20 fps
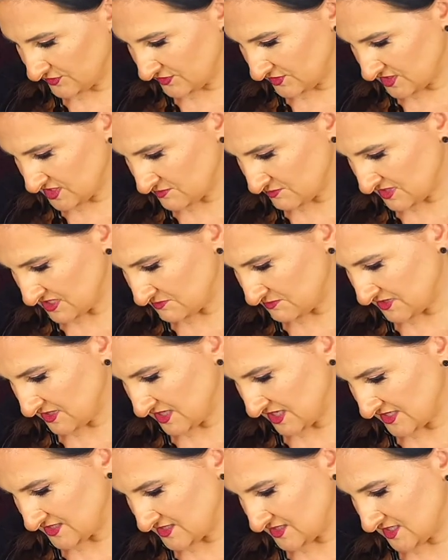this must be
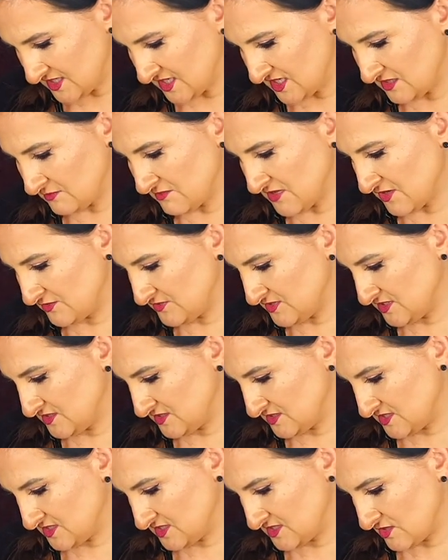Candy Cane
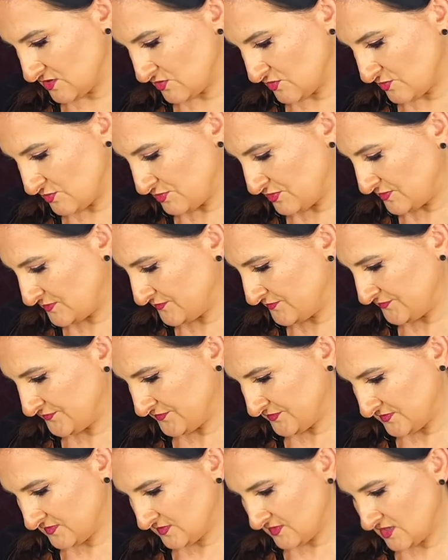Mountain soap.
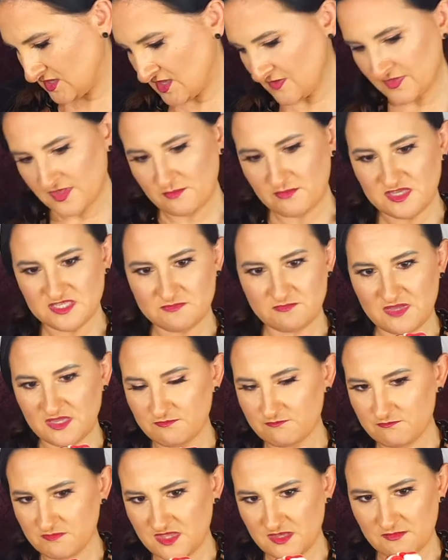Yeah, that must
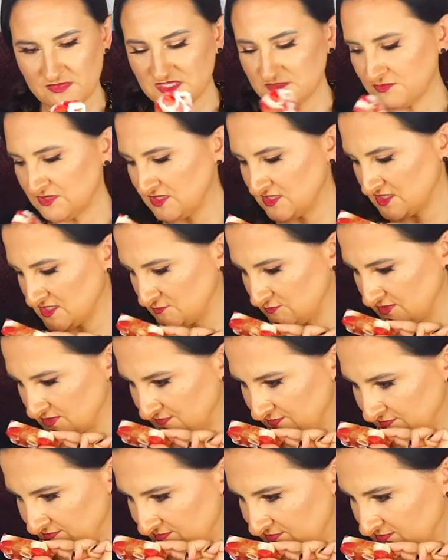be this one.
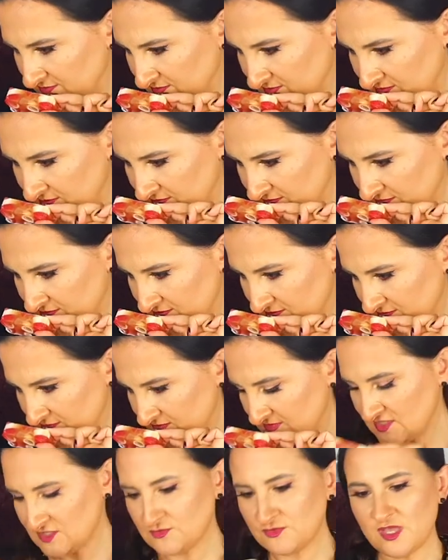
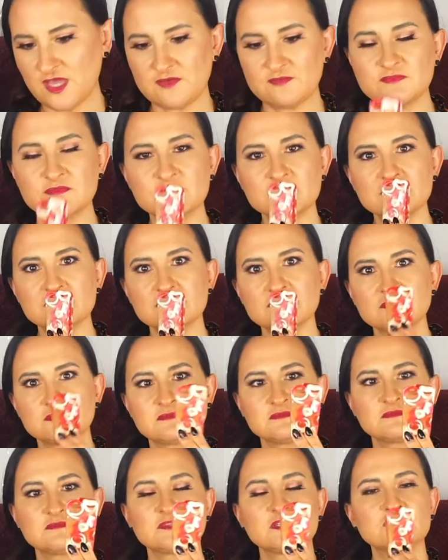So yeah,
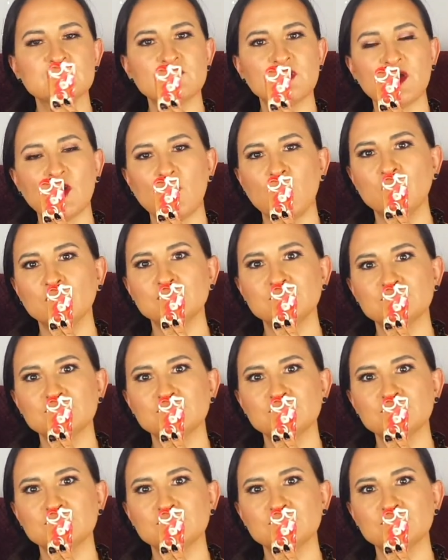this is quite cool.